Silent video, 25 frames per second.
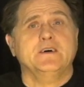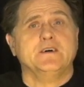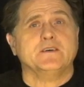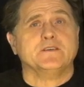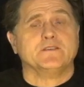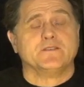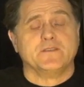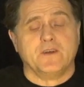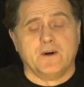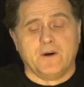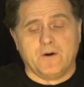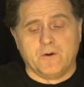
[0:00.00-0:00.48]

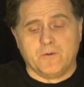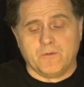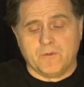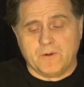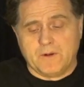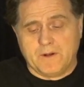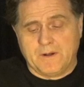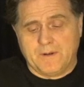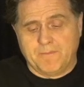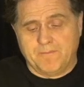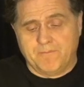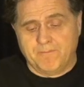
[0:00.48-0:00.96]

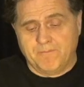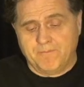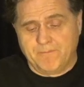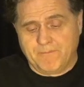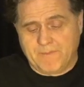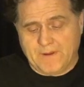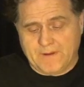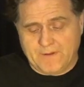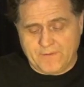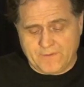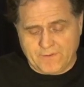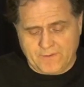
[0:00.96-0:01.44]
So
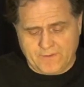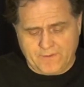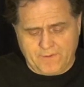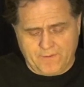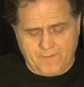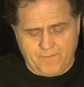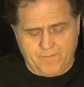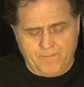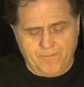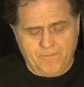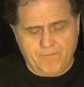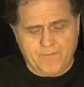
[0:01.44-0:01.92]
there's a
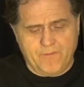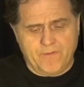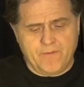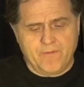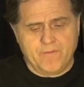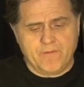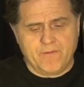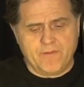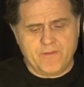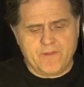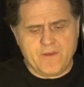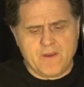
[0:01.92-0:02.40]
little
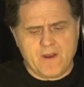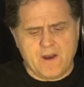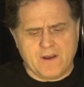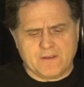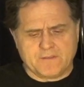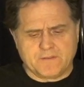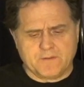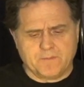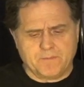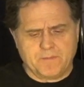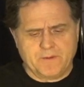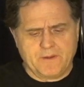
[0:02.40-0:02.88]

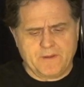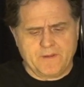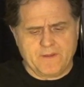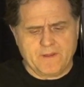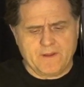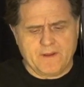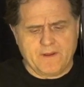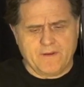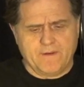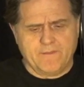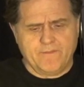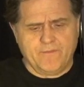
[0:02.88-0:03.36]
theosophy
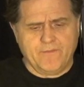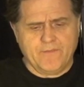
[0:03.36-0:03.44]
there.